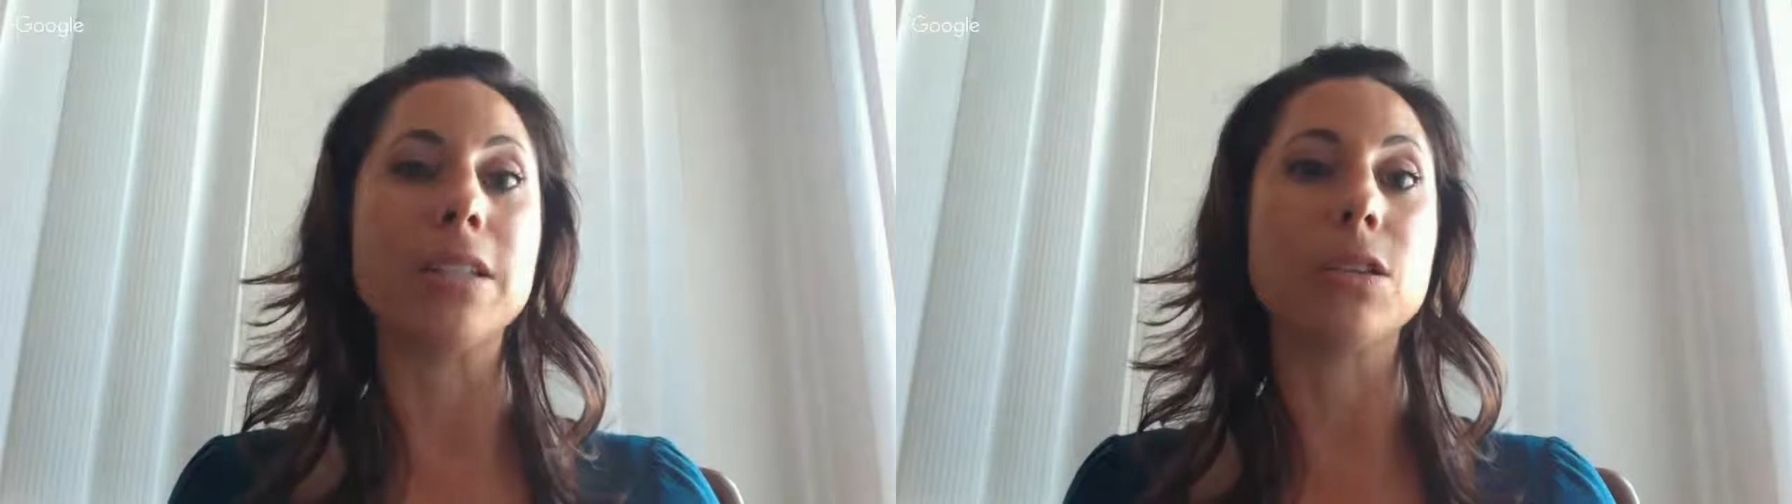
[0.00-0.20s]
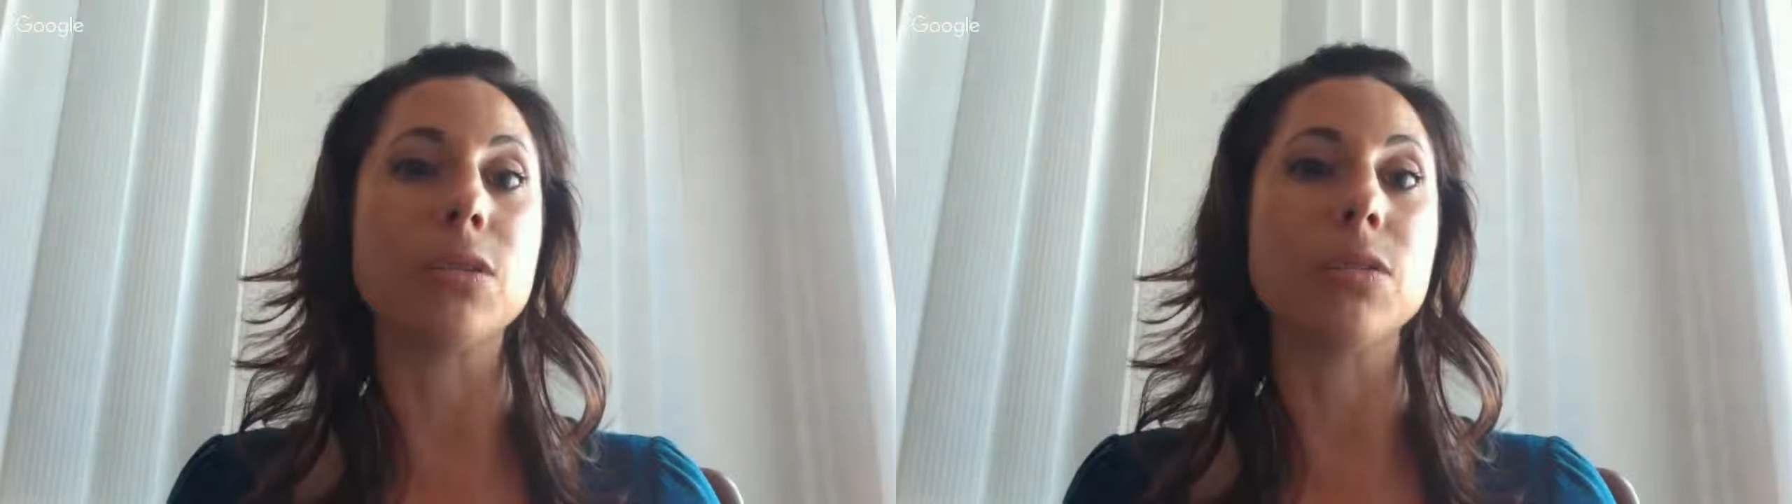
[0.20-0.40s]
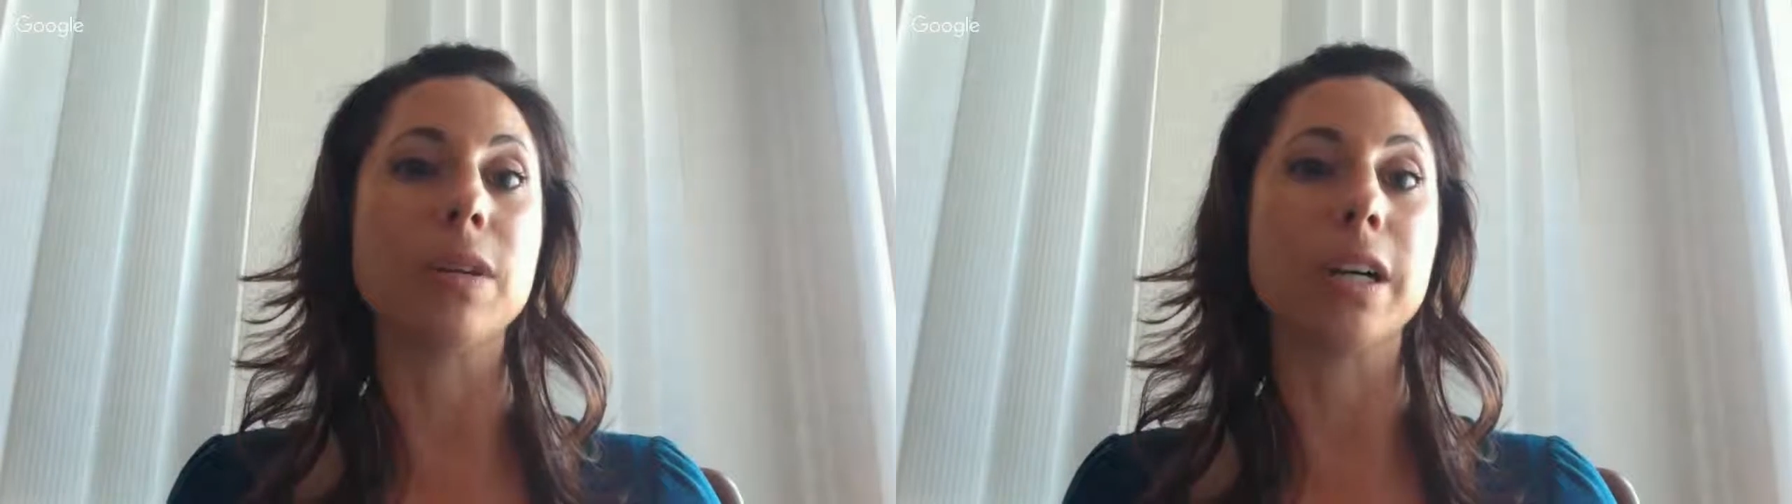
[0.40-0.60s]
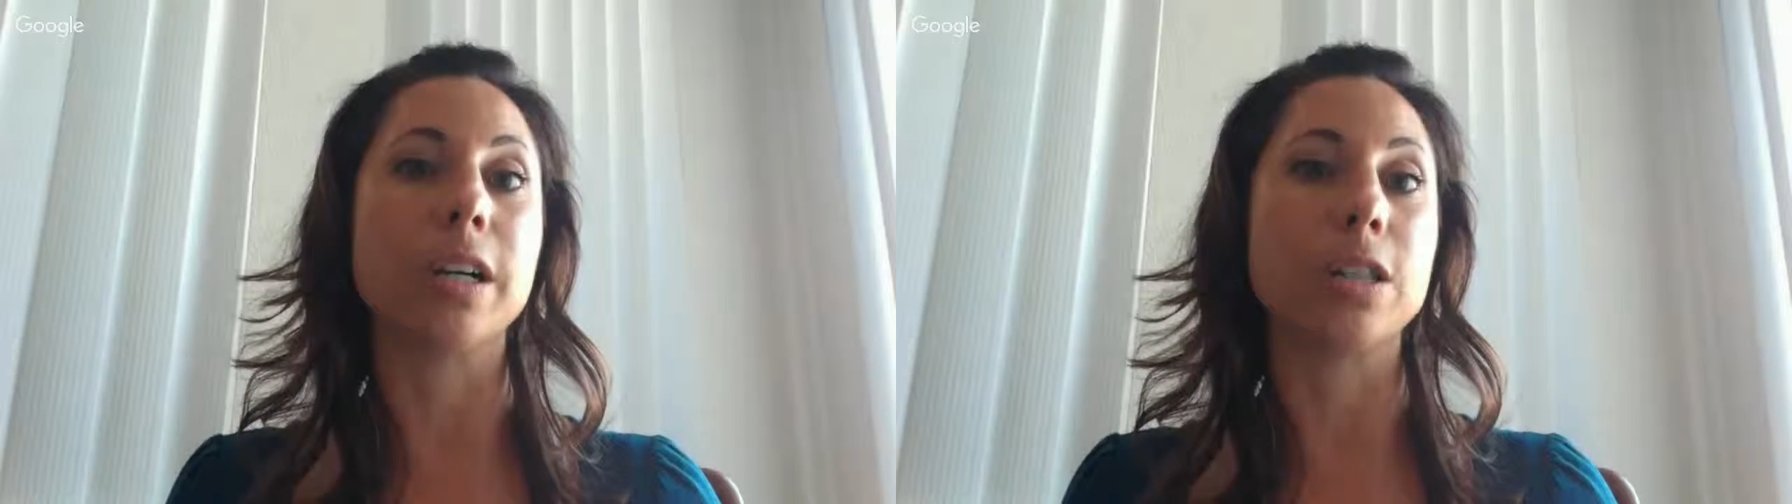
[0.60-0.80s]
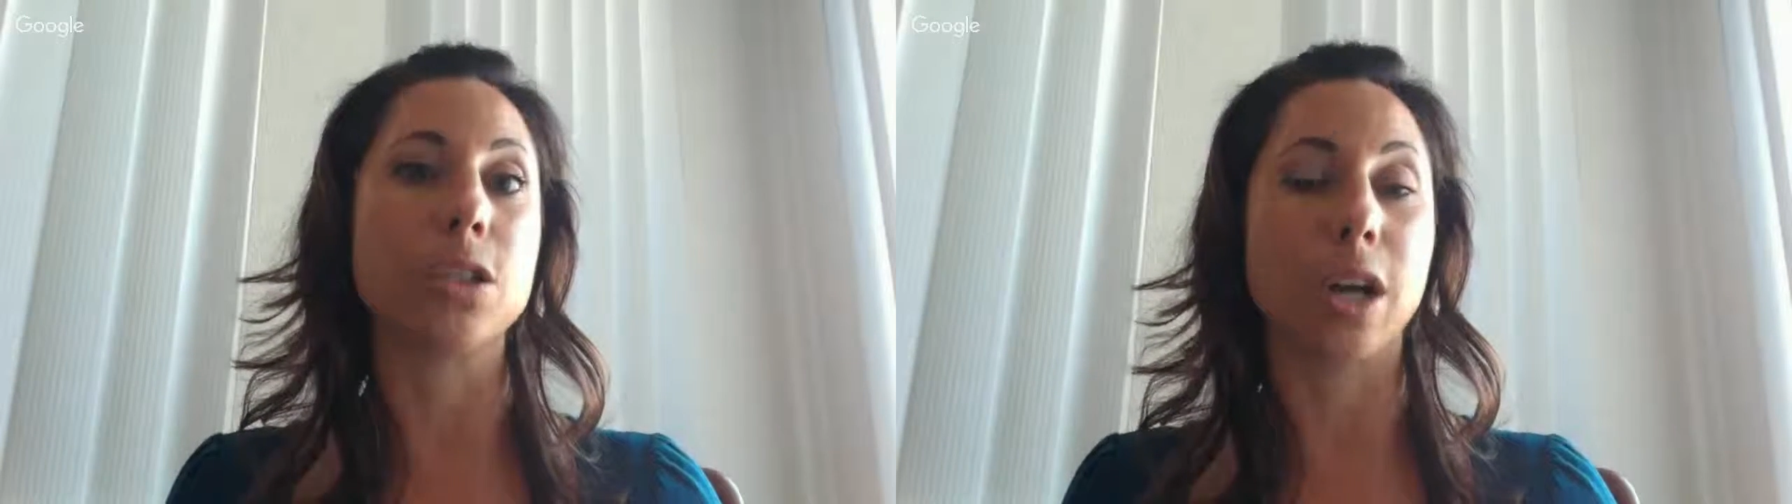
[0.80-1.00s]
do a
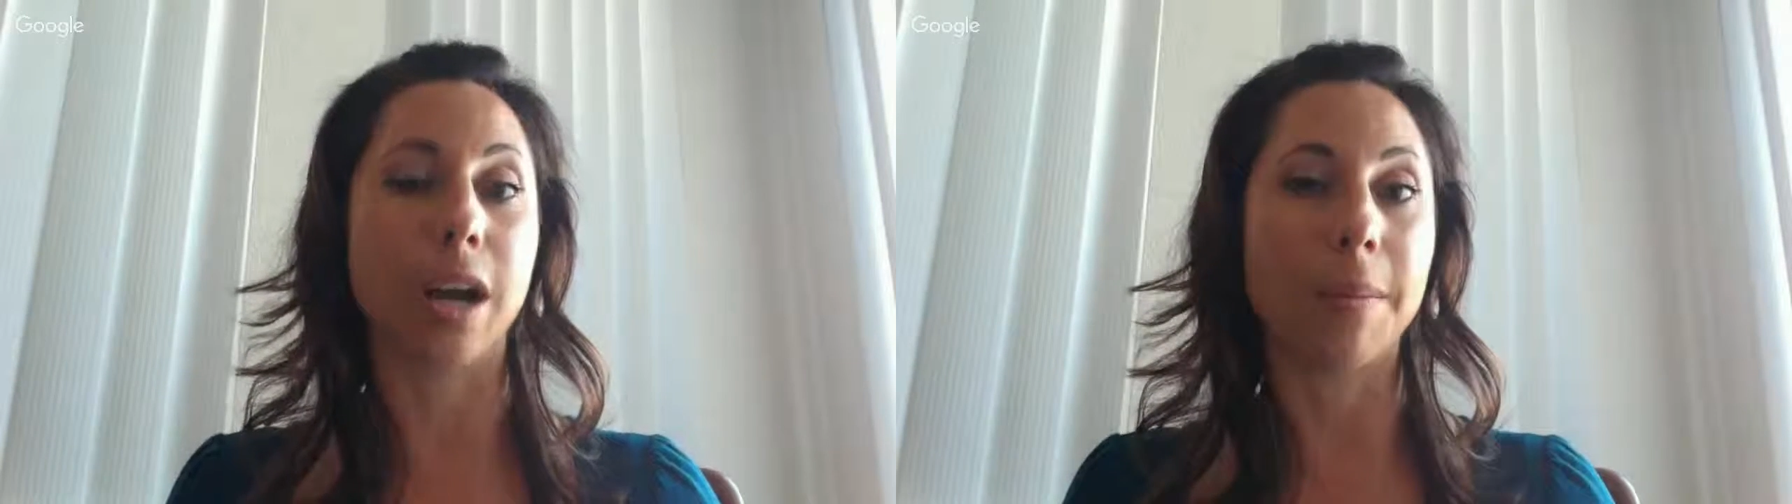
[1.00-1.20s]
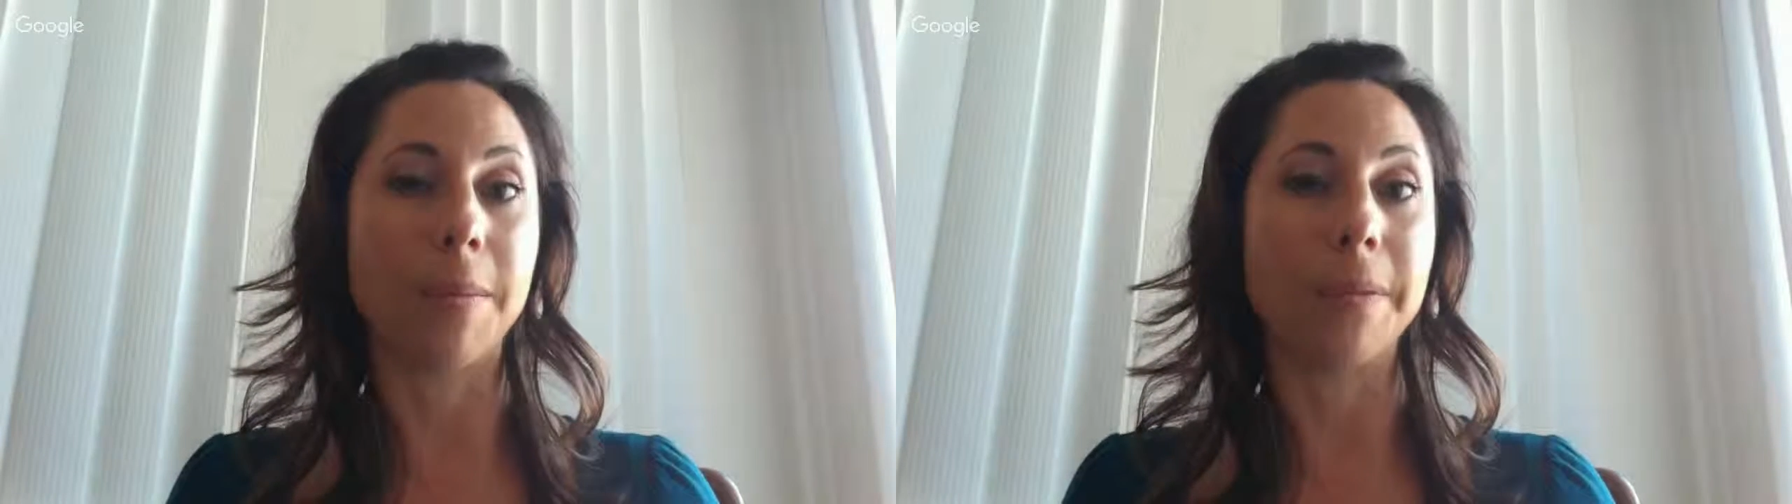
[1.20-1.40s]
good job.